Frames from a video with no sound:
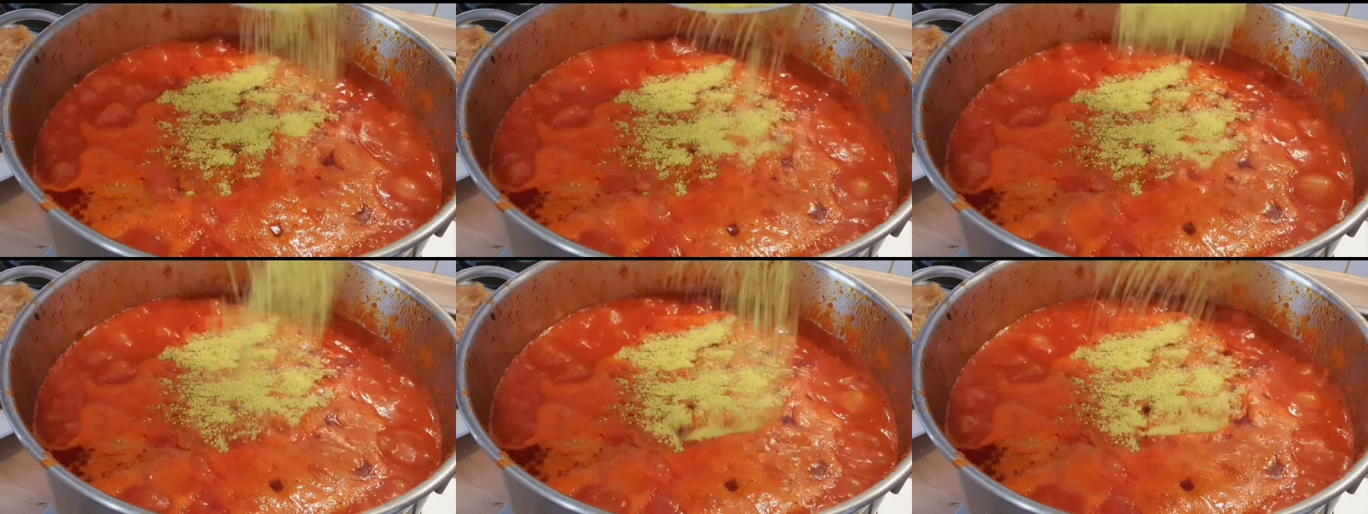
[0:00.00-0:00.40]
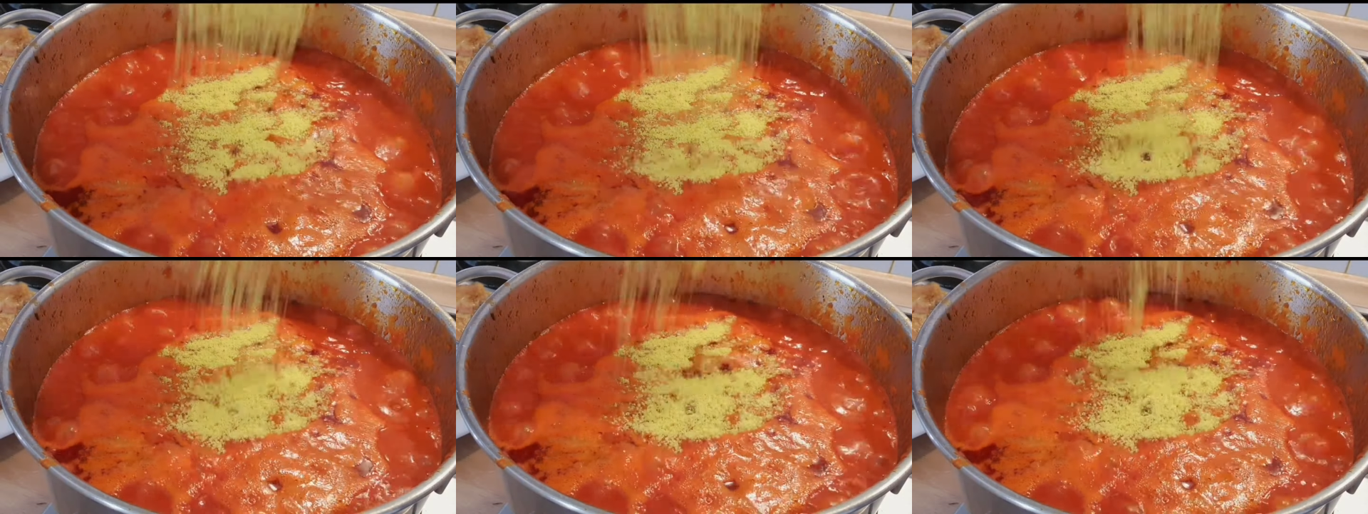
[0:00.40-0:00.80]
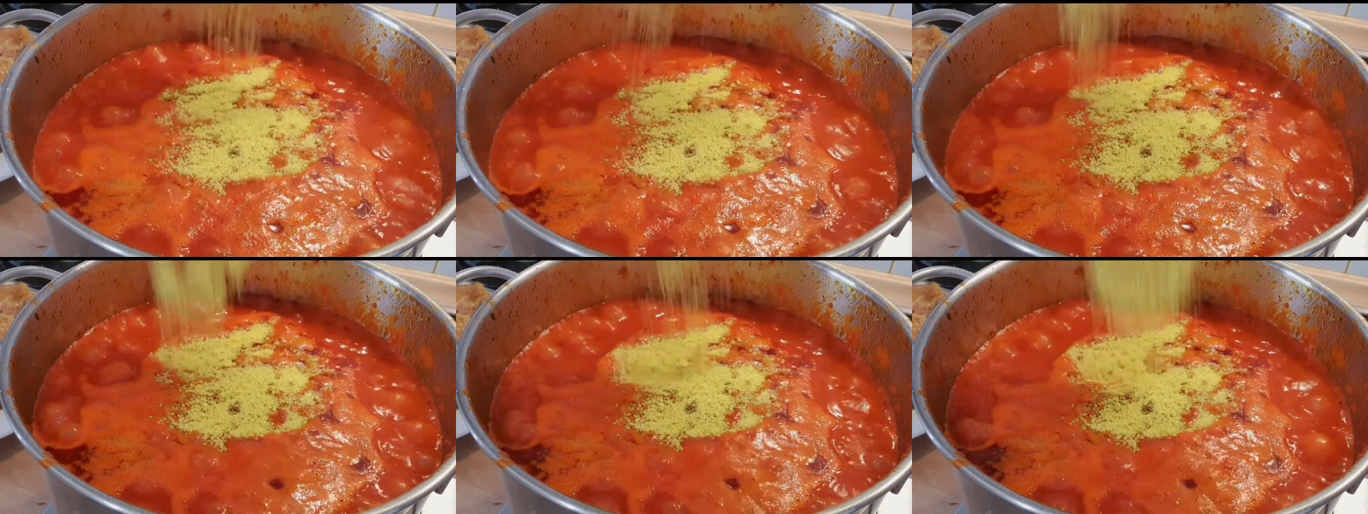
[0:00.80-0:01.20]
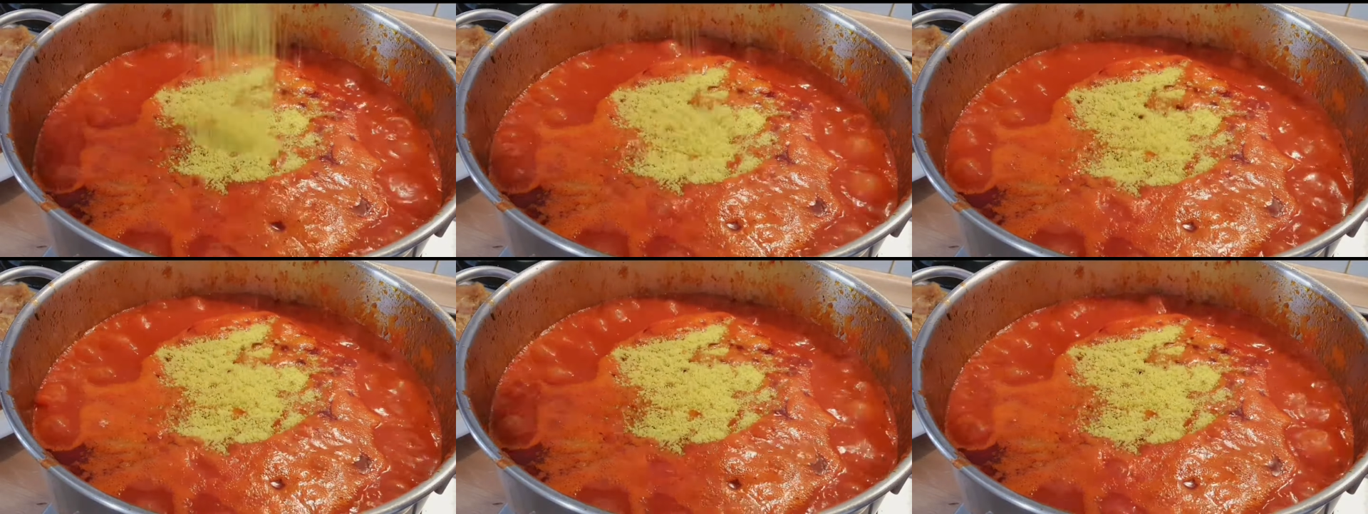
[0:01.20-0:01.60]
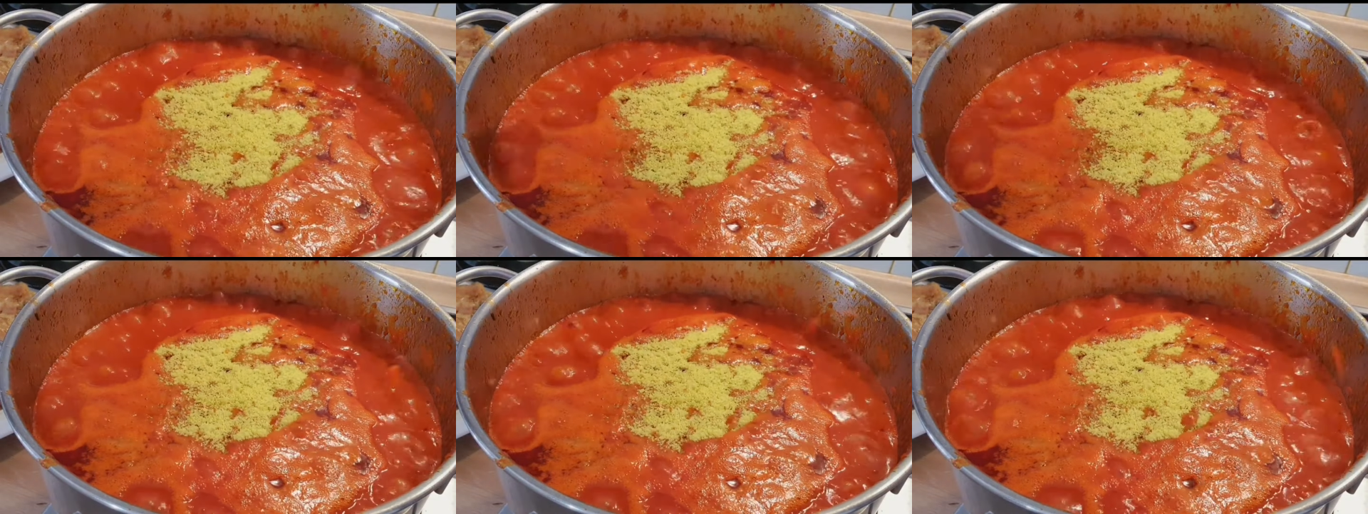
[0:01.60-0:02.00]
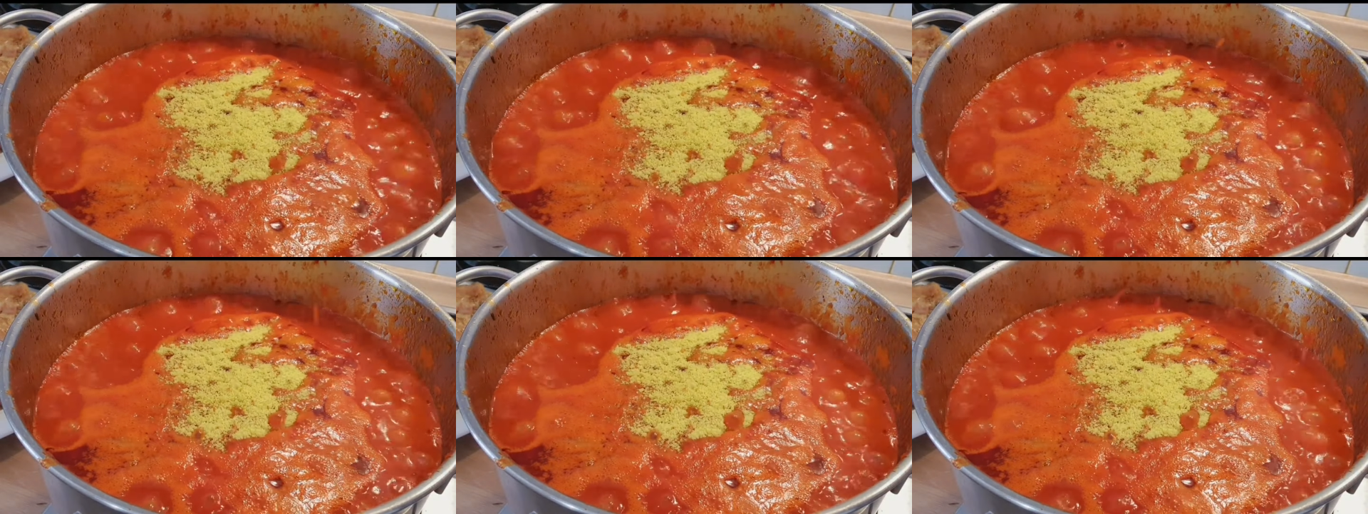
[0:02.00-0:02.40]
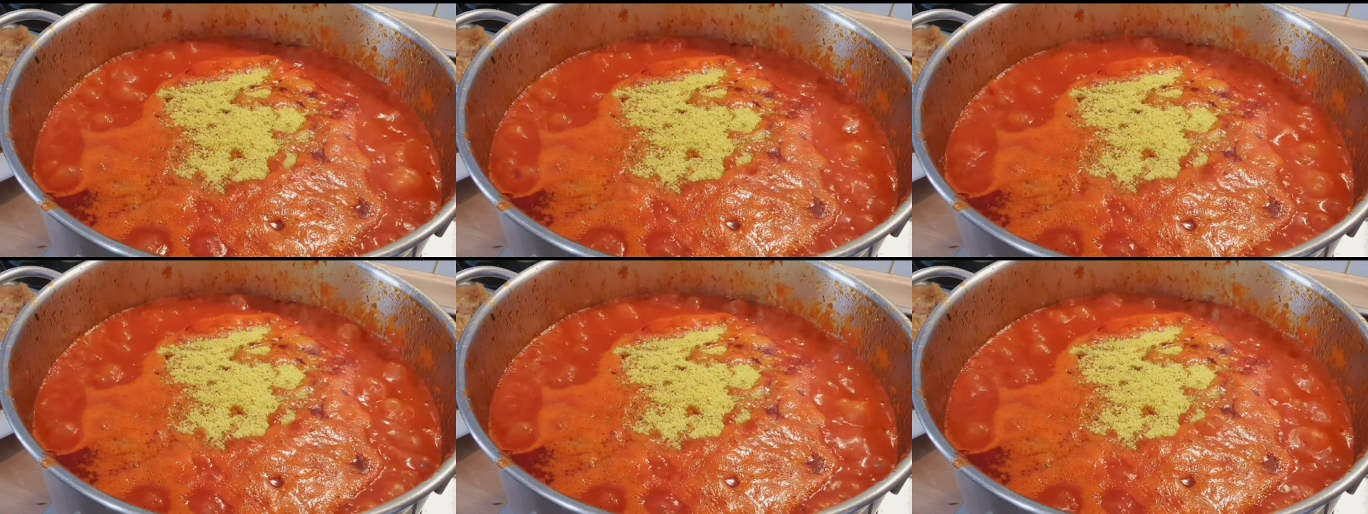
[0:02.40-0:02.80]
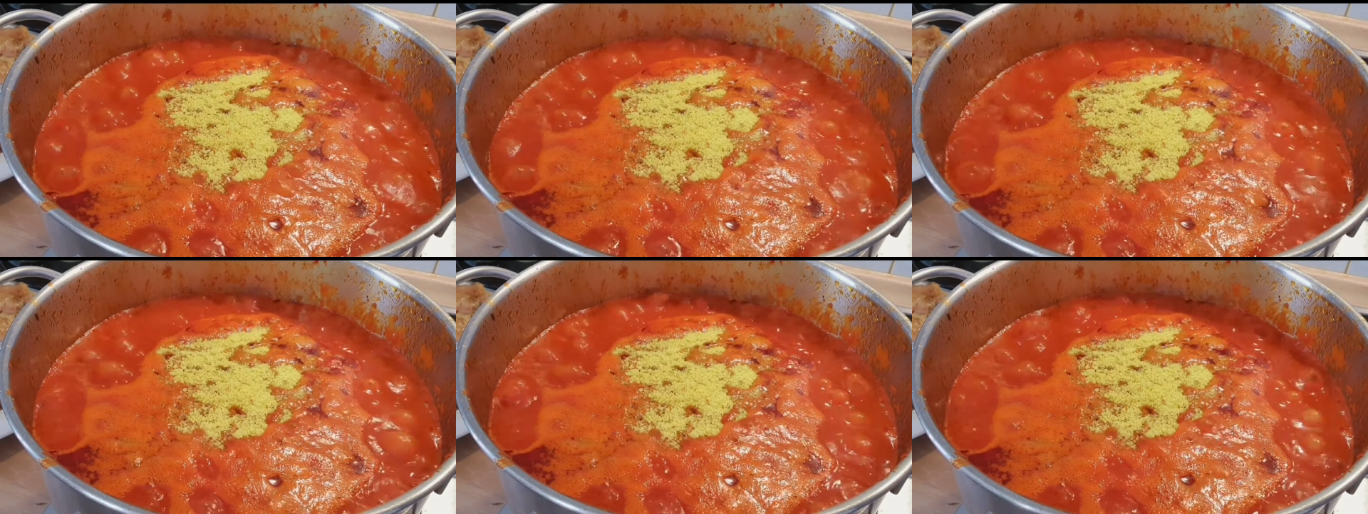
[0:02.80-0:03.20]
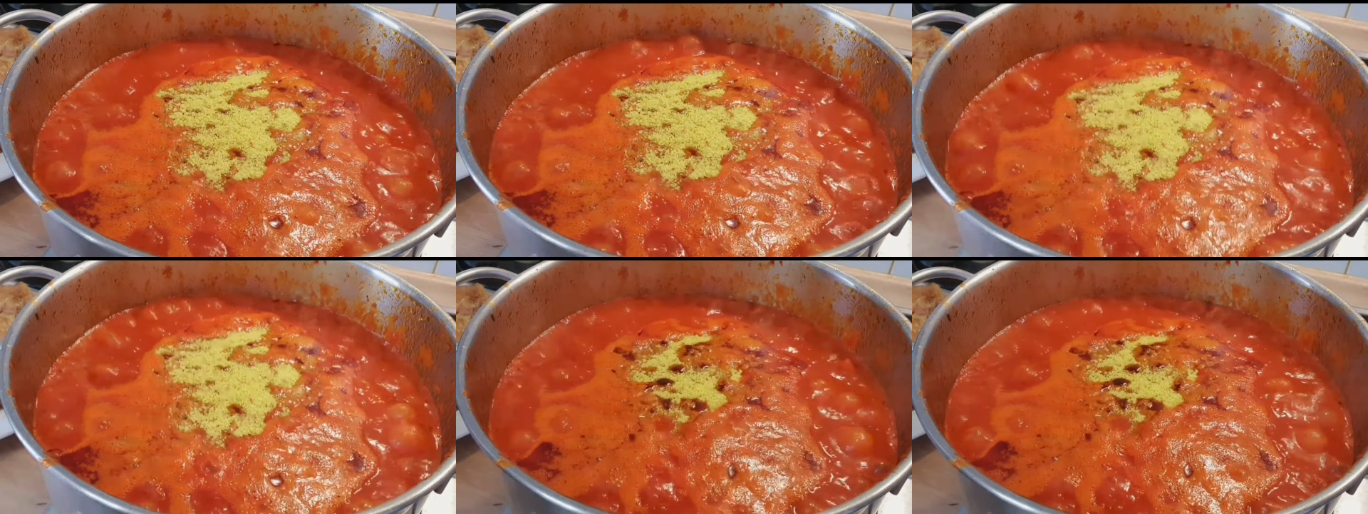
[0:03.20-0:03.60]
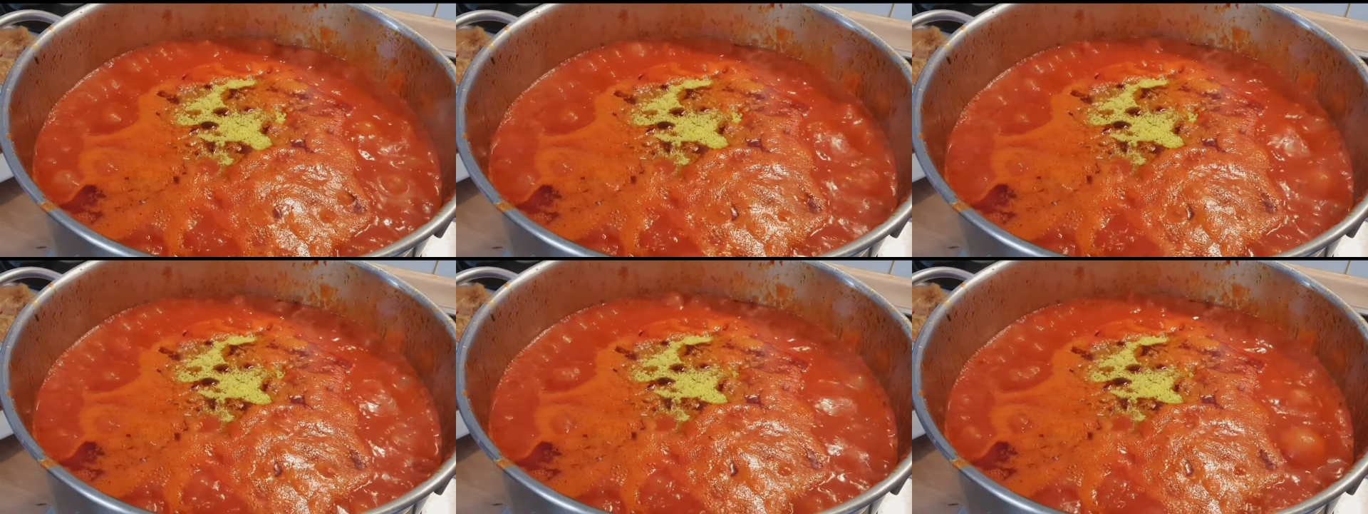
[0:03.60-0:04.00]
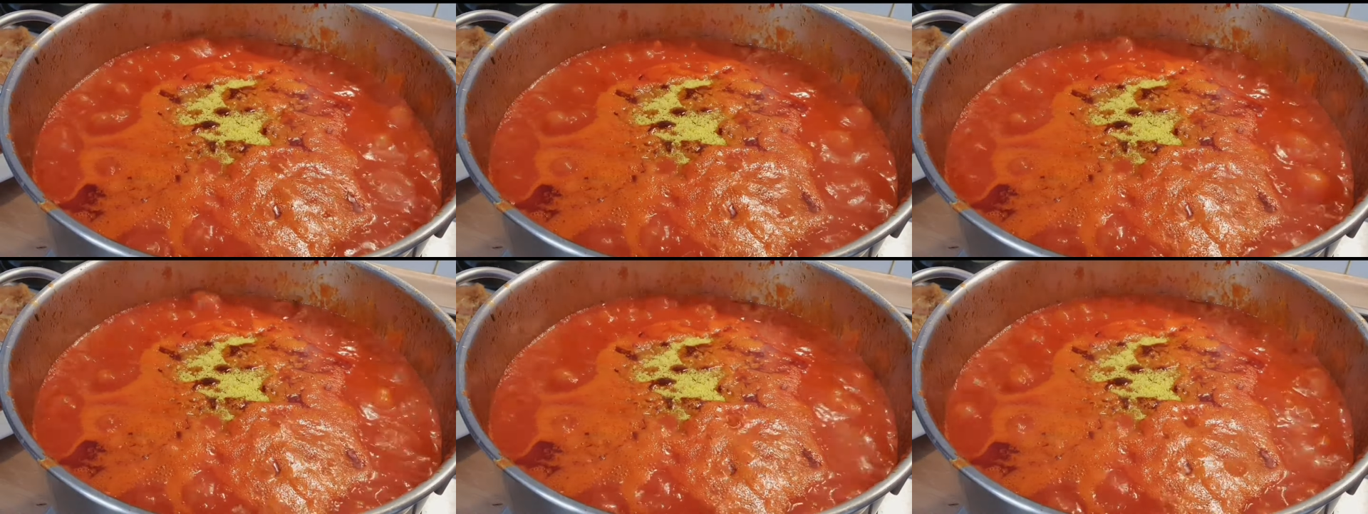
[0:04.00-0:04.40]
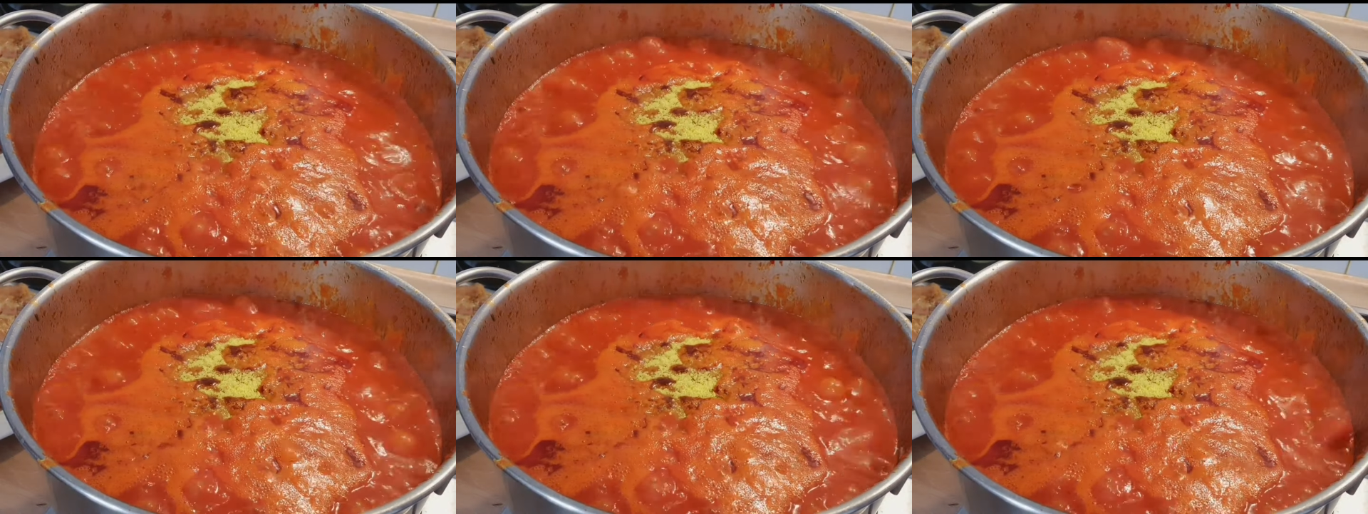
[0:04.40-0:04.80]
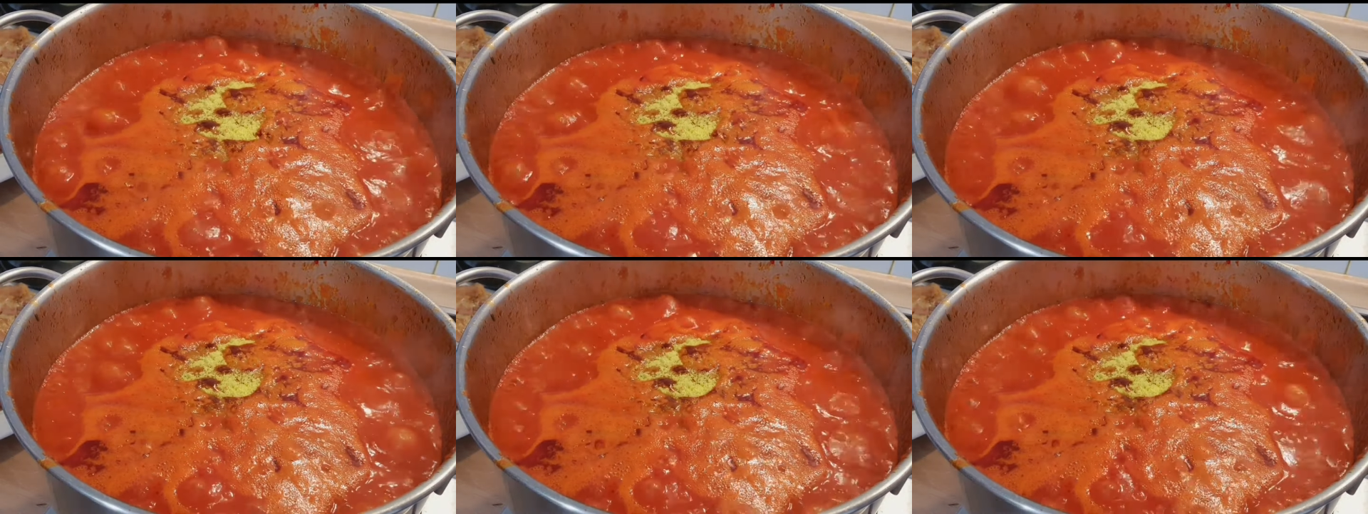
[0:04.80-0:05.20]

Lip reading: No face is visible, so there are no lips to read.